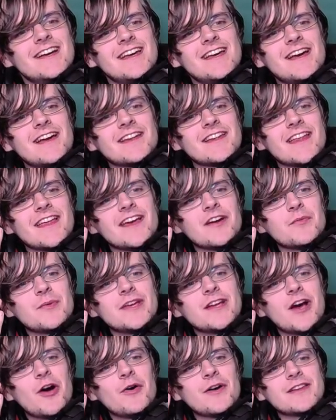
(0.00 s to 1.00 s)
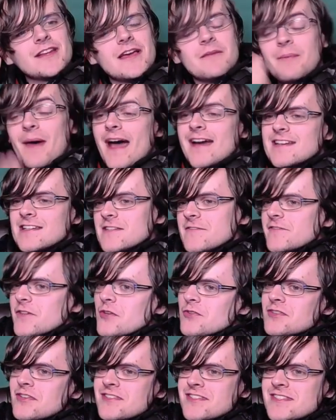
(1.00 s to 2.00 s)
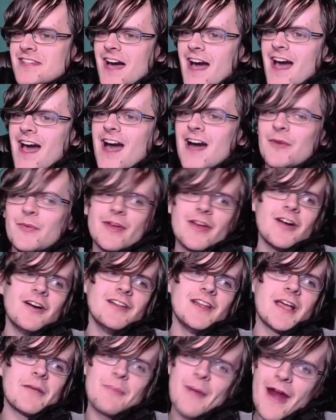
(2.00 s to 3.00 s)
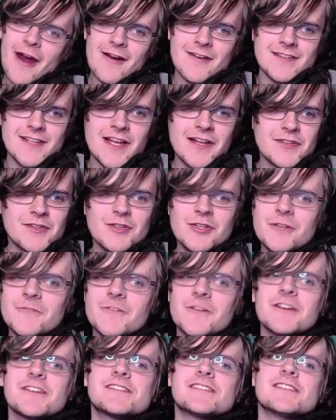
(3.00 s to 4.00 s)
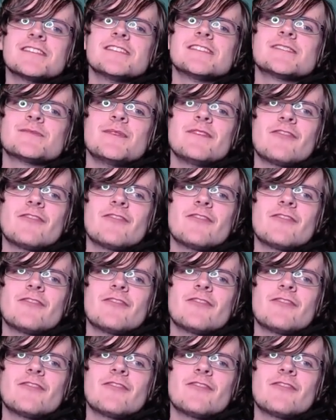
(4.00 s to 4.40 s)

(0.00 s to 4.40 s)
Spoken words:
Like, are we going, like, back to the future style? We got, like, parallel universes.